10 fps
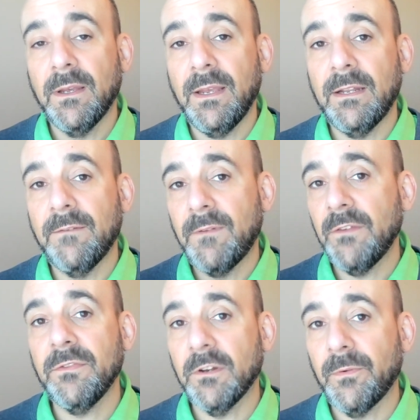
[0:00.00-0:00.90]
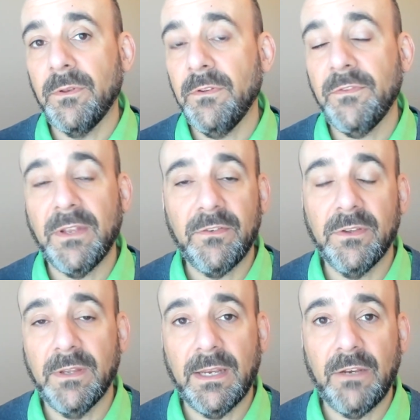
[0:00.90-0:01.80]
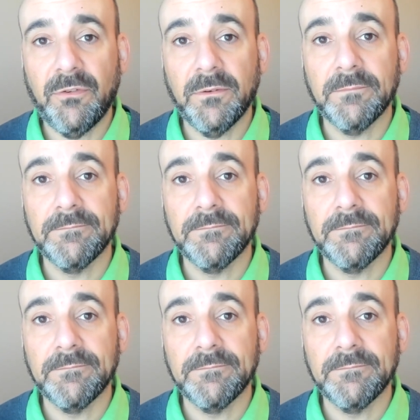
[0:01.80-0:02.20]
and invest in a real estate syndication.